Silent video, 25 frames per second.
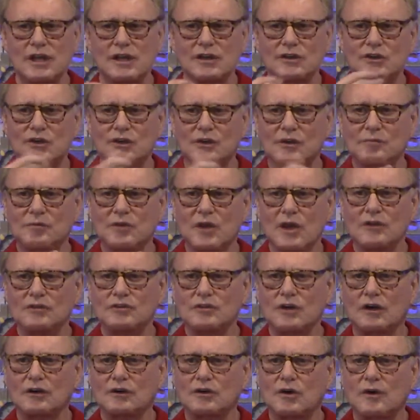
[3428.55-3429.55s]
You could
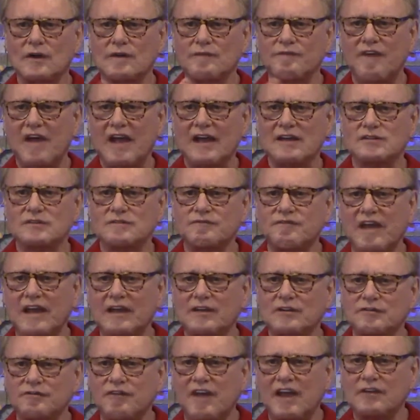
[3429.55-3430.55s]
start growing fast,
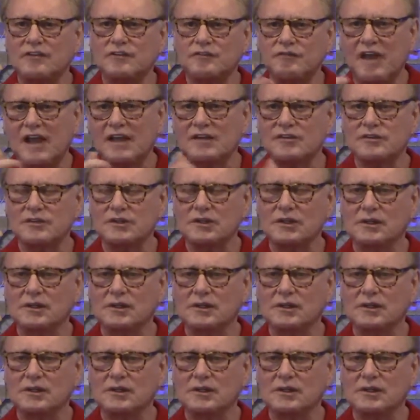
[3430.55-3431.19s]
fast, fast, fast.